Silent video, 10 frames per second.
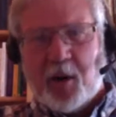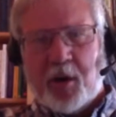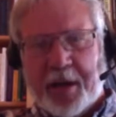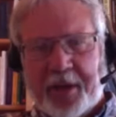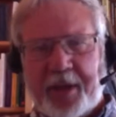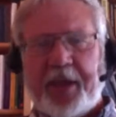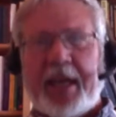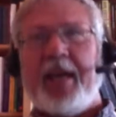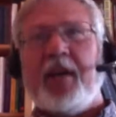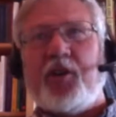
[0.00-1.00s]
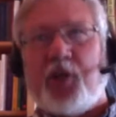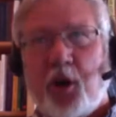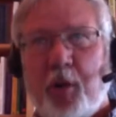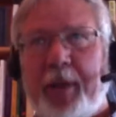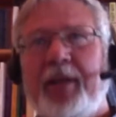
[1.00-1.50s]
and then the
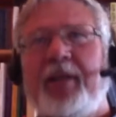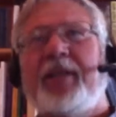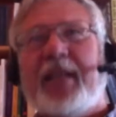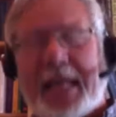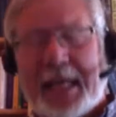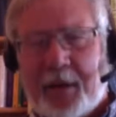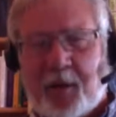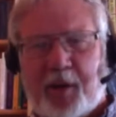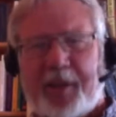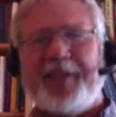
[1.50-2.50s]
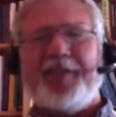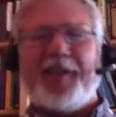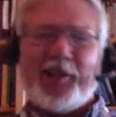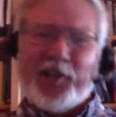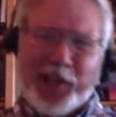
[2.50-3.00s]
german Gehlen
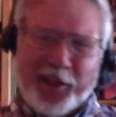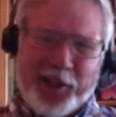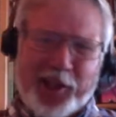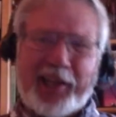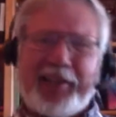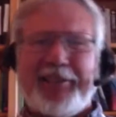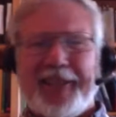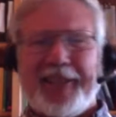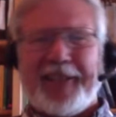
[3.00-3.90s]
organization and the dulles